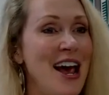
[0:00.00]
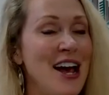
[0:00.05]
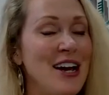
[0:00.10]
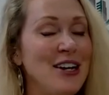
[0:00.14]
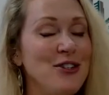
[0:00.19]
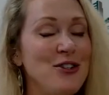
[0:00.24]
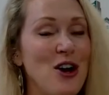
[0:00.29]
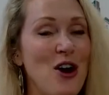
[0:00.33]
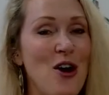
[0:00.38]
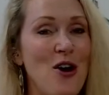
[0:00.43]

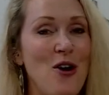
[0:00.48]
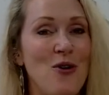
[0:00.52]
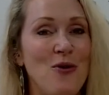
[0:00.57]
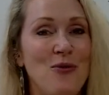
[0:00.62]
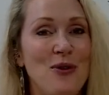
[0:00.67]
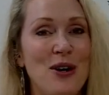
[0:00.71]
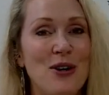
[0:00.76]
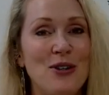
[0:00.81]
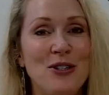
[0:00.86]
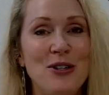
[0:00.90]
So
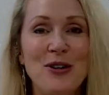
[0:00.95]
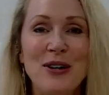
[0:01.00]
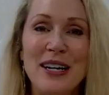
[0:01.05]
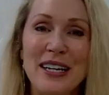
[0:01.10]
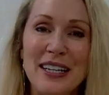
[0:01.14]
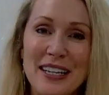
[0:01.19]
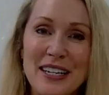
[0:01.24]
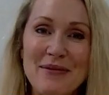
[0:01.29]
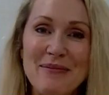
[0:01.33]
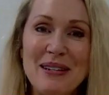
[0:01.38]
we're doing
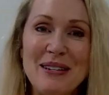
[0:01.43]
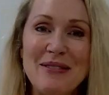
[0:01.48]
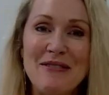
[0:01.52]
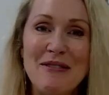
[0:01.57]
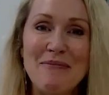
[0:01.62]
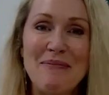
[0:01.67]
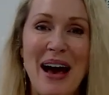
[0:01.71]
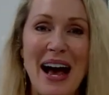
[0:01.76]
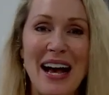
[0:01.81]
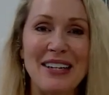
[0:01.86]
a little bit of
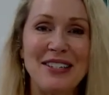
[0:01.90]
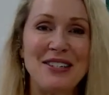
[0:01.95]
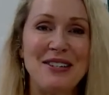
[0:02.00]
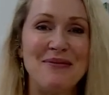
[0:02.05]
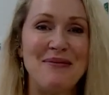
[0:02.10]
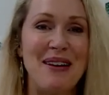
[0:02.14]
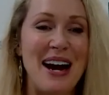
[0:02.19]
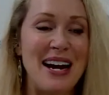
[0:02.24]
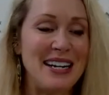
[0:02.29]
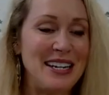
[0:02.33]
a
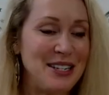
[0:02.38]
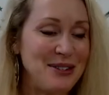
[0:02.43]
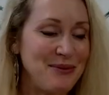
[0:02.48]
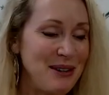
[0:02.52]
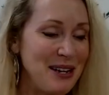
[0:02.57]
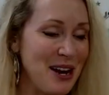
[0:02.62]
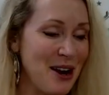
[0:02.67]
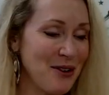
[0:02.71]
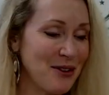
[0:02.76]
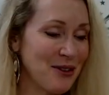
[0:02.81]
mastermind as
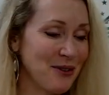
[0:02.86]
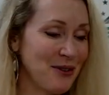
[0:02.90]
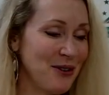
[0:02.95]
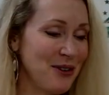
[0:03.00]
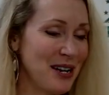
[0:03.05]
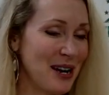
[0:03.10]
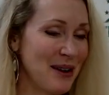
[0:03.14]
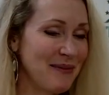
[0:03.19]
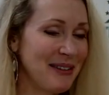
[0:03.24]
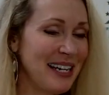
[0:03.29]
we go
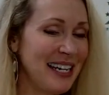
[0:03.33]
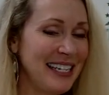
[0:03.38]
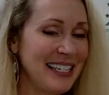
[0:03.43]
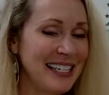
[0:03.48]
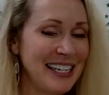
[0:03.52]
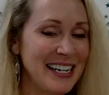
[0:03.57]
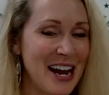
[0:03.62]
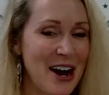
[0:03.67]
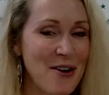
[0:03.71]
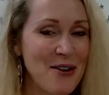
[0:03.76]
through, and I'm getting
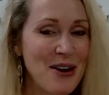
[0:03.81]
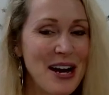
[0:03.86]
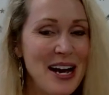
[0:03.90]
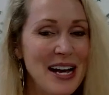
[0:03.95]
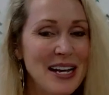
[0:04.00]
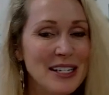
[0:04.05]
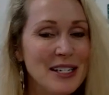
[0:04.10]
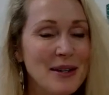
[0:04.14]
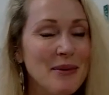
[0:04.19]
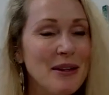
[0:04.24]
to know
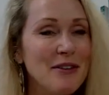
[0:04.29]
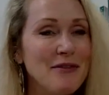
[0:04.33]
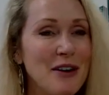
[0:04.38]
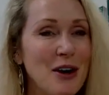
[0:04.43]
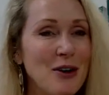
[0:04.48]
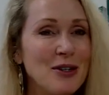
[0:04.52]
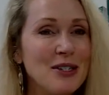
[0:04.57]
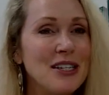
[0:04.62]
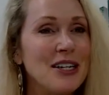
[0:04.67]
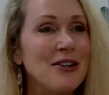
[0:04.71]
some of the
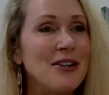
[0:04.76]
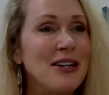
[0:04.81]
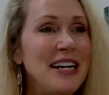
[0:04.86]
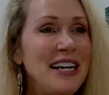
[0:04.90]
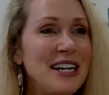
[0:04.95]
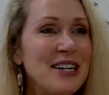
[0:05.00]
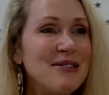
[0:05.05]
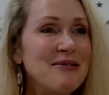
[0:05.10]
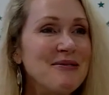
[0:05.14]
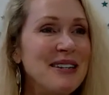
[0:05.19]
folks that are
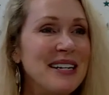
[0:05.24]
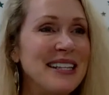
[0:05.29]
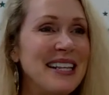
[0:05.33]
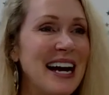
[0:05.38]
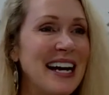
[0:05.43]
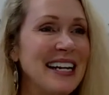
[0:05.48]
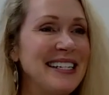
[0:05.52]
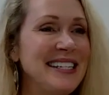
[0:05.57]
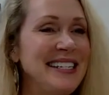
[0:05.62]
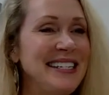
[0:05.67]
here with
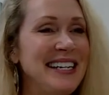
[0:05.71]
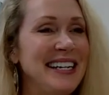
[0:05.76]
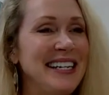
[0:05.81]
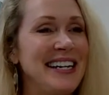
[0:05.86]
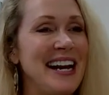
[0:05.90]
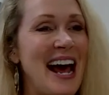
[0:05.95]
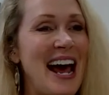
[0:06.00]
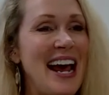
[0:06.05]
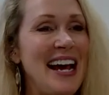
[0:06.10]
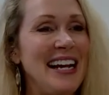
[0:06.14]
us
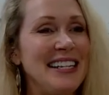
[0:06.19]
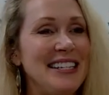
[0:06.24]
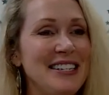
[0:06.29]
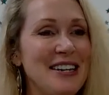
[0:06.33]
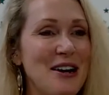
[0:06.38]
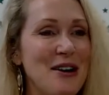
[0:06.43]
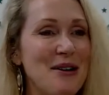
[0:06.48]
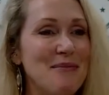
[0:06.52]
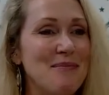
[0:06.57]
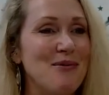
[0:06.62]
tonight.
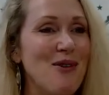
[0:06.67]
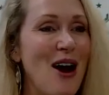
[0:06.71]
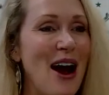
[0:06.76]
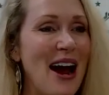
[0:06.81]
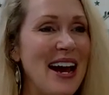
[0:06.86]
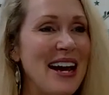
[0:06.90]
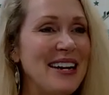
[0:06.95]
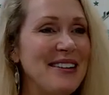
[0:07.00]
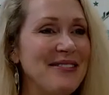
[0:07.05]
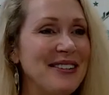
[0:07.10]
So
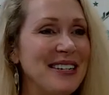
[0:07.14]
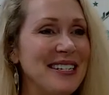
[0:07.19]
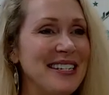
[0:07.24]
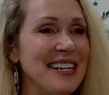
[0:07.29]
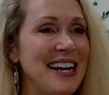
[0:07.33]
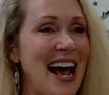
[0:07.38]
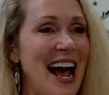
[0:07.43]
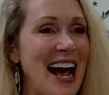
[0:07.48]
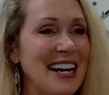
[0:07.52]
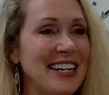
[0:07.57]
Brian
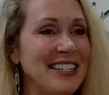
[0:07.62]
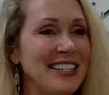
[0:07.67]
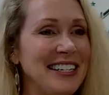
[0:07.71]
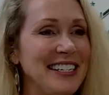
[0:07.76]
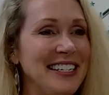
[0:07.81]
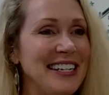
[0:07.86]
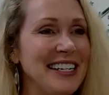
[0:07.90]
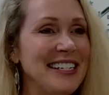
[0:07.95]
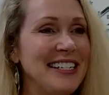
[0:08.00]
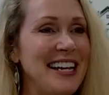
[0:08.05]
was
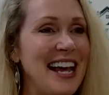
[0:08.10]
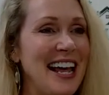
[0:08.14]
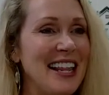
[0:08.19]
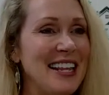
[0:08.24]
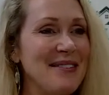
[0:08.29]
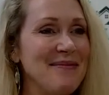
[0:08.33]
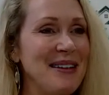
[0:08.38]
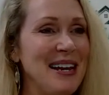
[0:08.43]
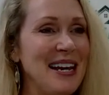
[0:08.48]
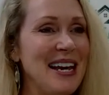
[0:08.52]
actually just
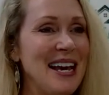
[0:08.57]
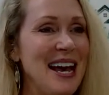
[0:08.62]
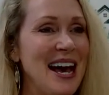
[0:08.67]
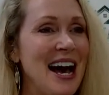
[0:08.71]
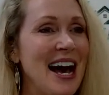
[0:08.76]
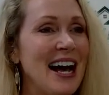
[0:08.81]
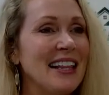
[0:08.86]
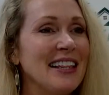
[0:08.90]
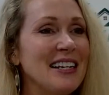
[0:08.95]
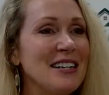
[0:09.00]
telling me
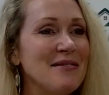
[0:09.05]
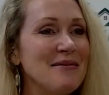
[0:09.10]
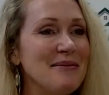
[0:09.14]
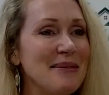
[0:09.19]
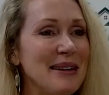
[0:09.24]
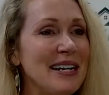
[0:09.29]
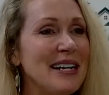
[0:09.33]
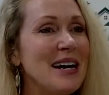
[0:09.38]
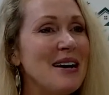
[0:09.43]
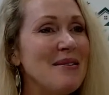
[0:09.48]
a little
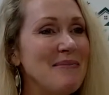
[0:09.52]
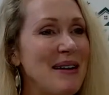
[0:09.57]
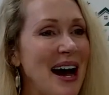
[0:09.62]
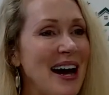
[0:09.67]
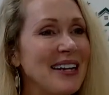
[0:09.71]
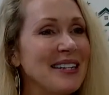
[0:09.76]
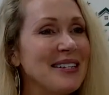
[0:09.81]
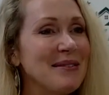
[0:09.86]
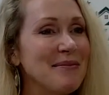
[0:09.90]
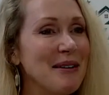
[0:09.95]
bit
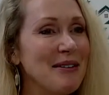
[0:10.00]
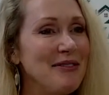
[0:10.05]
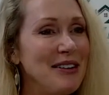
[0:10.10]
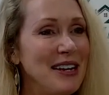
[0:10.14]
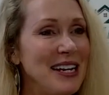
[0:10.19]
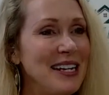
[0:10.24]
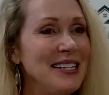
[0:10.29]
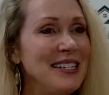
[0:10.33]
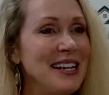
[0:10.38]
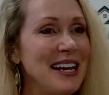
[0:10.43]
about some of
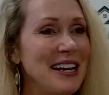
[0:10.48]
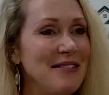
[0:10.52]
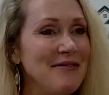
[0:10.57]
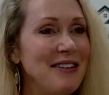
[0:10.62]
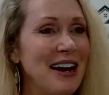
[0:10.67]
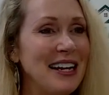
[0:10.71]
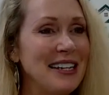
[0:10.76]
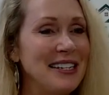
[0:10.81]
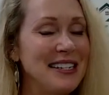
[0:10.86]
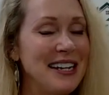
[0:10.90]
his
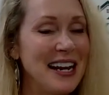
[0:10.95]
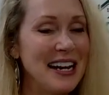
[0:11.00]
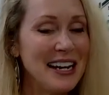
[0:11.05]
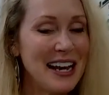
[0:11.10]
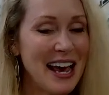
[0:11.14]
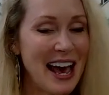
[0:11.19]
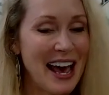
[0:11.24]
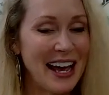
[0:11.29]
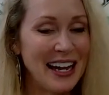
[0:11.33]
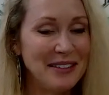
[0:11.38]

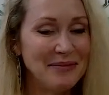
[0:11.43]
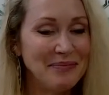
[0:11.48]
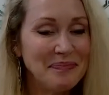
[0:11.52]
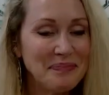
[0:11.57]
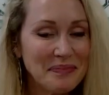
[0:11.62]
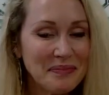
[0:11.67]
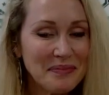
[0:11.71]
investing, and